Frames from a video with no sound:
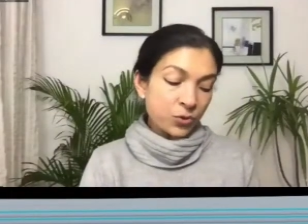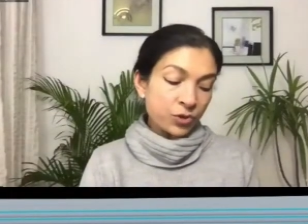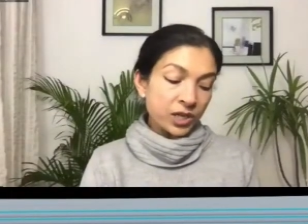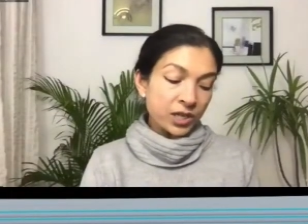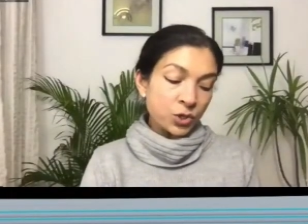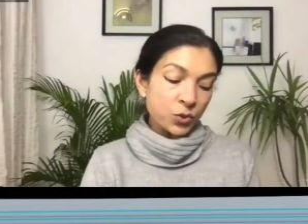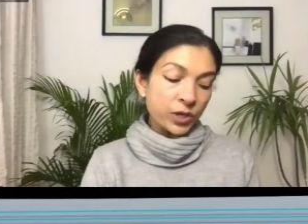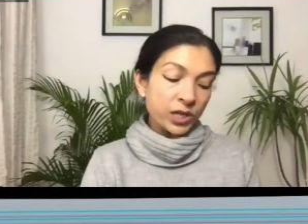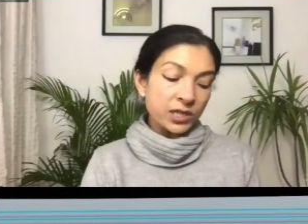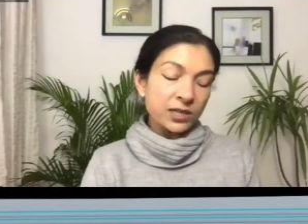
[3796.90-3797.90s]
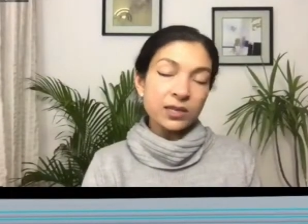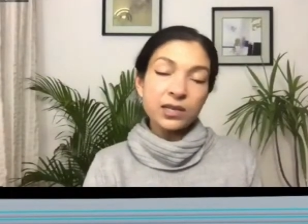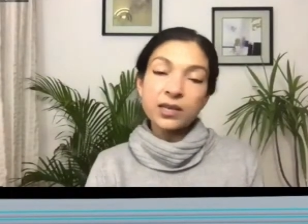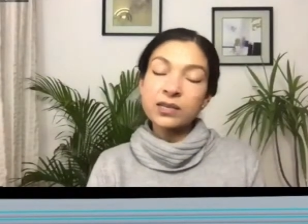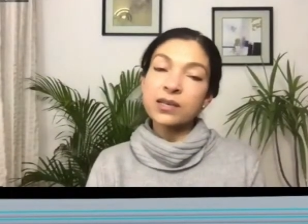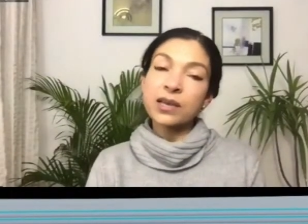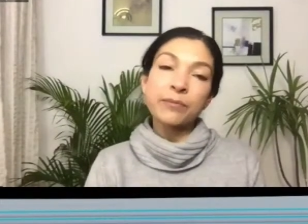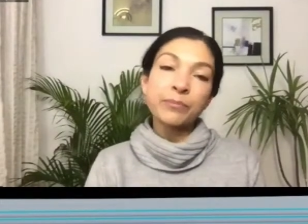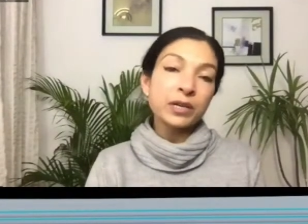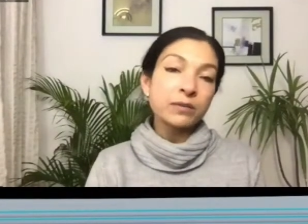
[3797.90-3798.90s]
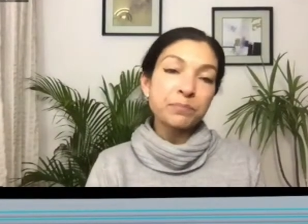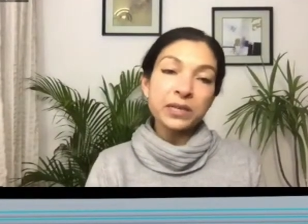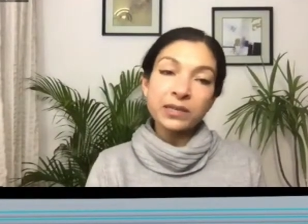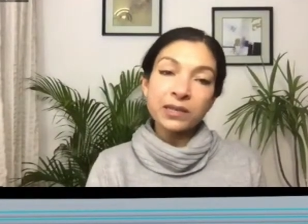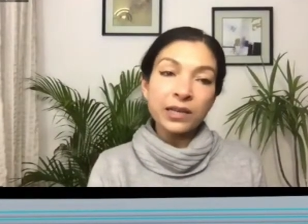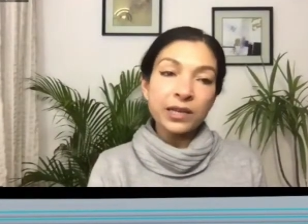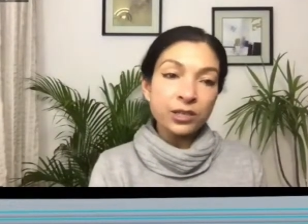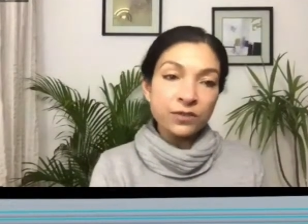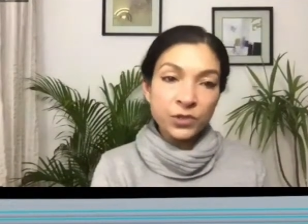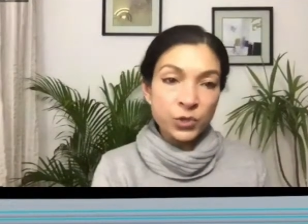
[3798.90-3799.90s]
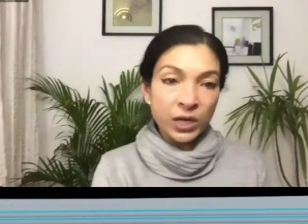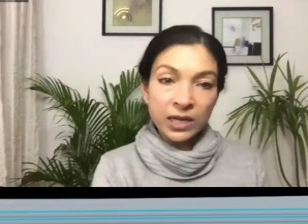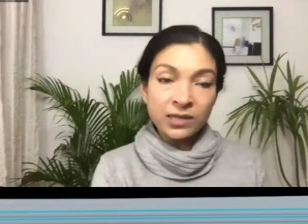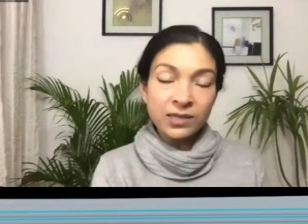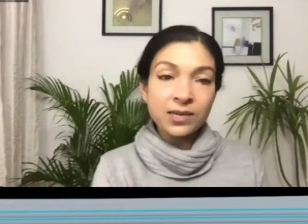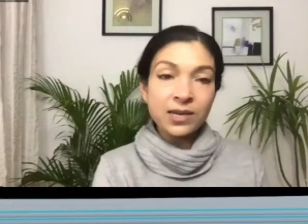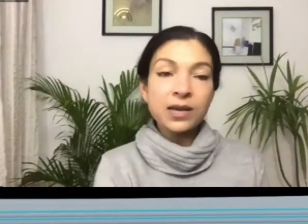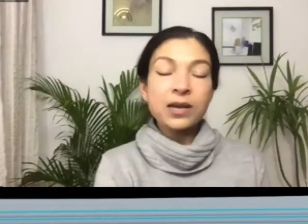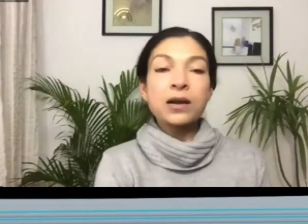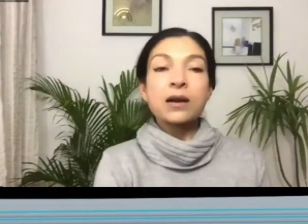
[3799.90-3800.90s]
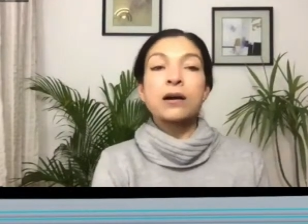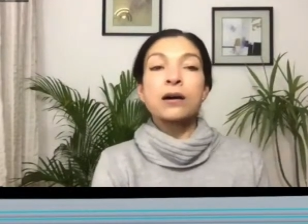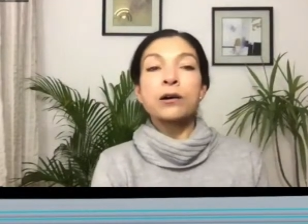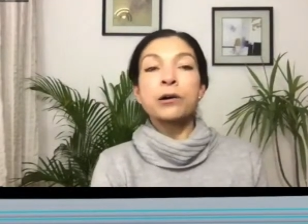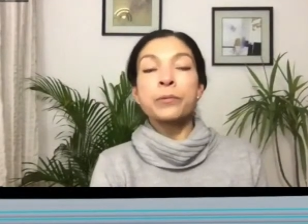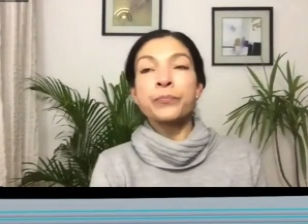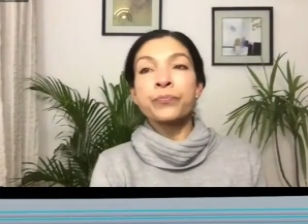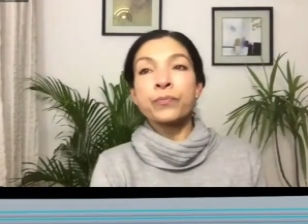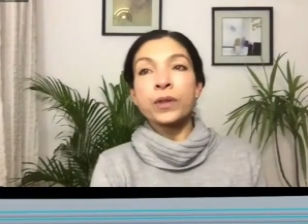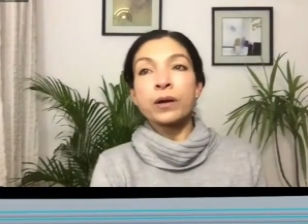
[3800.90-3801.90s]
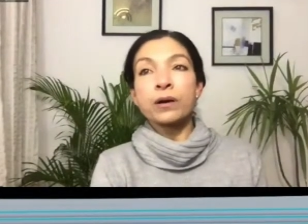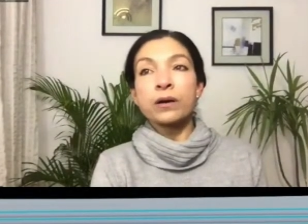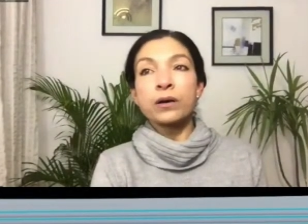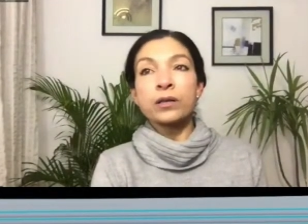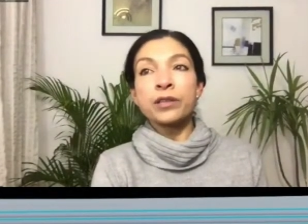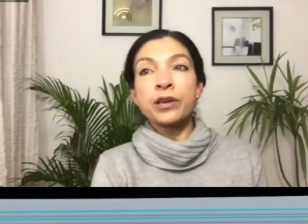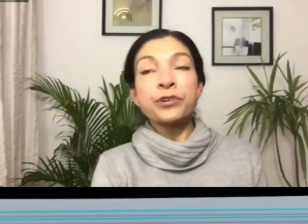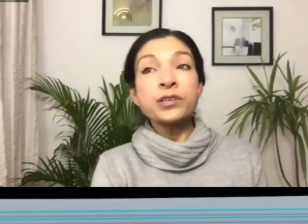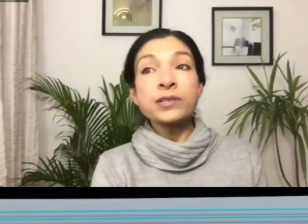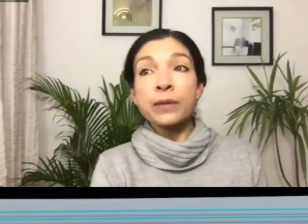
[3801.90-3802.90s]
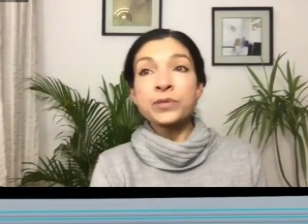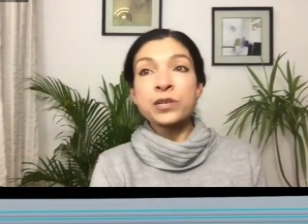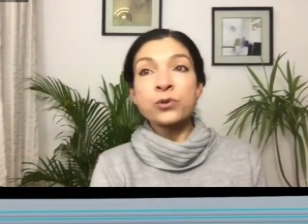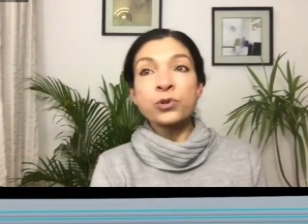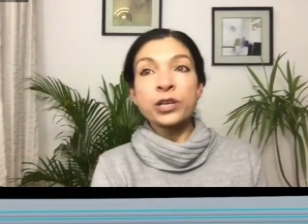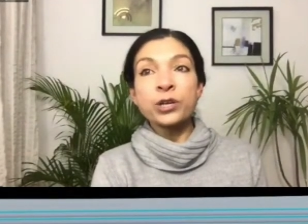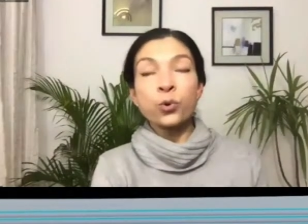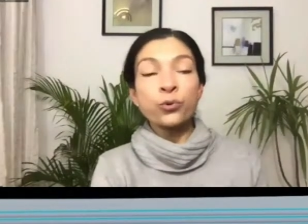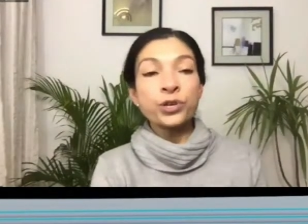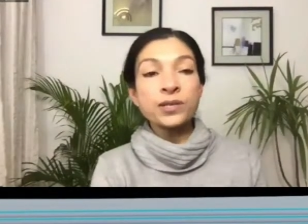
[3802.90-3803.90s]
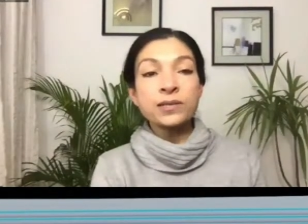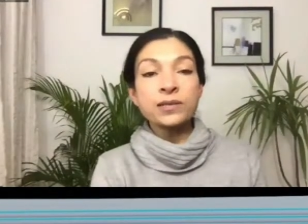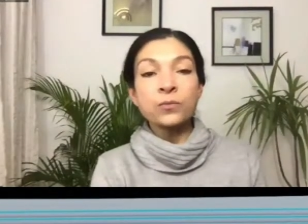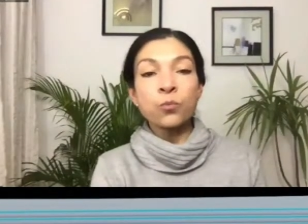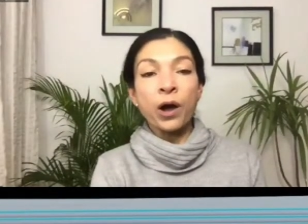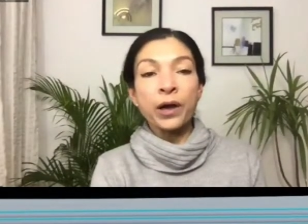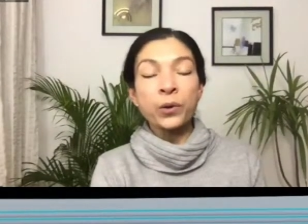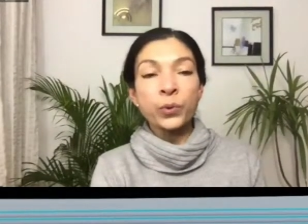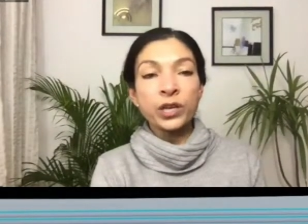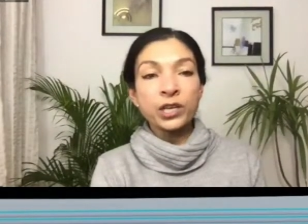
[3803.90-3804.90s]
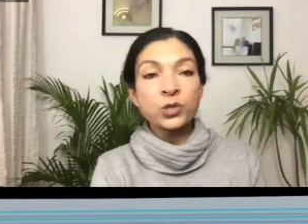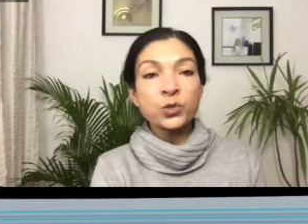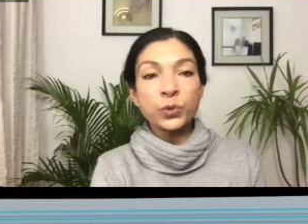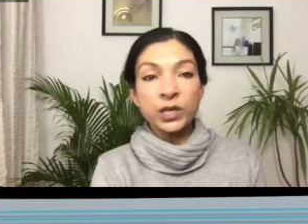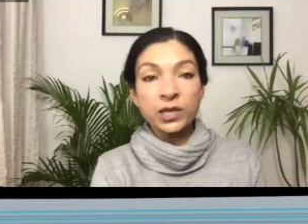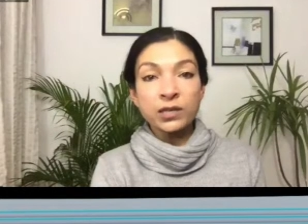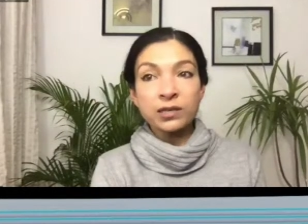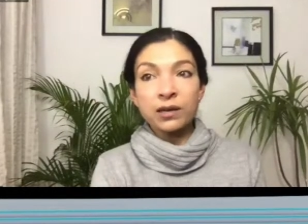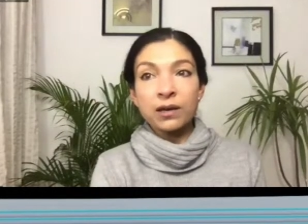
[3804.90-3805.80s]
you need to eat in a day can be completely individualized. There is absolutely no reason why we need to eat